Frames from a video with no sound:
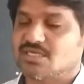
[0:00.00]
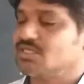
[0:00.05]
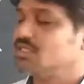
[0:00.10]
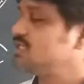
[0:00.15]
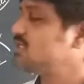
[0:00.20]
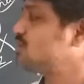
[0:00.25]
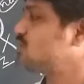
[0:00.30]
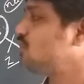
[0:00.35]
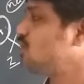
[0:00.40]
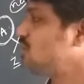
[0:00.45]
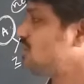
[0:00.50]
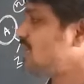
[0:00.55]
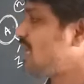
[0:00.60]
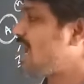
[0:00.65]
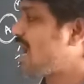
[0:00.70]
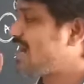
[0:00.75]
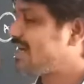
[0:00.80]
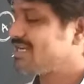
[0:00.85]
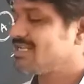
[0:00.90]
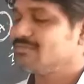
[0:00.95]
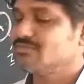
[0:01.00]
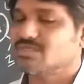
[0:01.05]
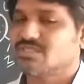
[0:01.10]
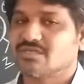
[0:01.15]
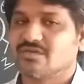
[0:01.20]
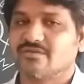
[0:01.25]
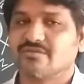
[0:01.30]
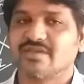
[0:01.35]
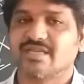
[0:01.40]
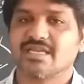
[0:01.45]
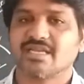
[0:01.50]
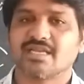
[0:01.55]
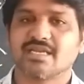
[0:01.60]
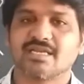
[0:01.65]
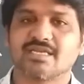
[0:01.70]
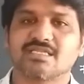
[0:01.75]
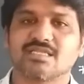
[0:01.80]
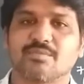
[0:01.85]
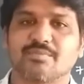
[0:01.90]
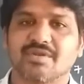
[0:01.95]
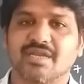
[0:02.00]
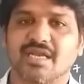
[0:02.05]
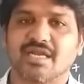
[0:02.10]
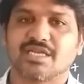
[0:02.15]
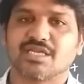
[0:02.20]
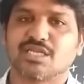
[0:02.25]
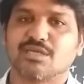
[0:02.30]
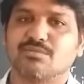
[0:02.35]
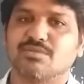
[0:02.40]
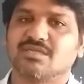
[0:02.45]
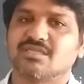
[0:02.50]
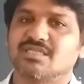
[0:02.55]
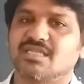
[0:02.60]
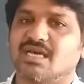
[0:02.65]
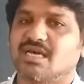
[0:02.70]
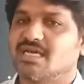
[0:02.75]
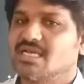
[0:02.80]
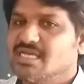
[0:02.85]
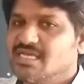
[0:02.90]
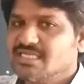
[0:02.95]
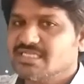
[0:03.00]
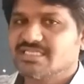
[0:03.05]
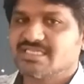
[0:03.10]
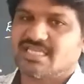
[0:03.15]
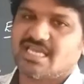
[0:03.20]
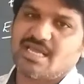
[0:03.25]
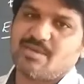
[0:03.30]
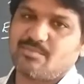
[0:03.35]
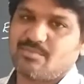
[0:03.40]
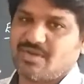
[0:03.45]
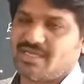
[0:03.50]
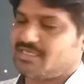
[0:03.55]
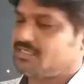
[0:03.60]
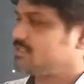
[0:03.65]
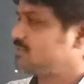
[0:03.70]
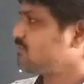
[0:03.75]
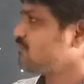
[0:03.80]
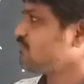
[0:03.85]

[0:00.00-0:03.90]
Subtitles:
These total atoms we can get in the periodic table at the same place.